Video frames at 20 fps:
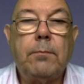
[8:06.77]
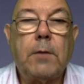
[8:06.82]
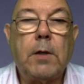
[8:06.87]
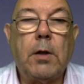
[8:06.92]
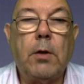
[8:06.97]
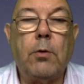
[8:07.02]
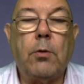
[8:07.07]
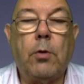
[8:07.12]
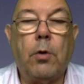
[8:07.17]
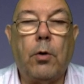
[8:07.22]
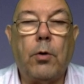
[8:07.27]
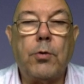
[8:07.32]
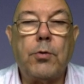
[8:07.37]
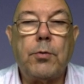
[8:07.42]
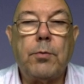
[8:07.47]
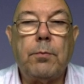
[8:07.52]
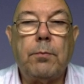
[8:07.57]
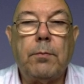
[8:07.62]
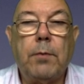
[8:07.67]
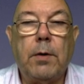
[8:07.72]
glucose,
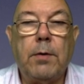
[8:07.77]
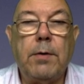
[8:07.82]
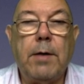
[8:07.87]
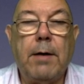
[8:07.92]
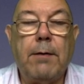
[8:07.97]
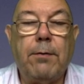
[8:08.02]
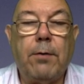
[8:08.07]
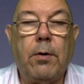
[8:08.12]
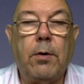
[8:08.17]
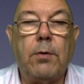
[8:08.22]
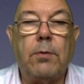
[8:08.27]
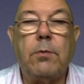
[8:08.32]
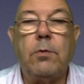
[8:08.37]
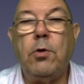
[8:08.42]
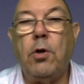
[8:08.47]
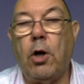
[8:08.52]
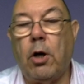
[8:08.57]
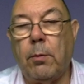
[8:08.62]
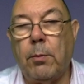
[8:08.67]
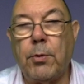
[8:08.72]
and therefore
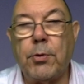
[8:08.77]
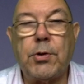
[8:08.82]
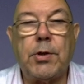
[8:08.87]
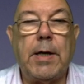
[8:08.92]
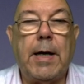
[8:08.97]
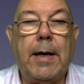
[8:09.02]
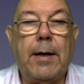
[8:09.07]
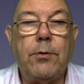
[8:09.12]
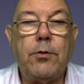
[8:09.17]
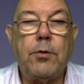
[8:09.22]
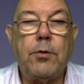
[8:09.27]
normal starch.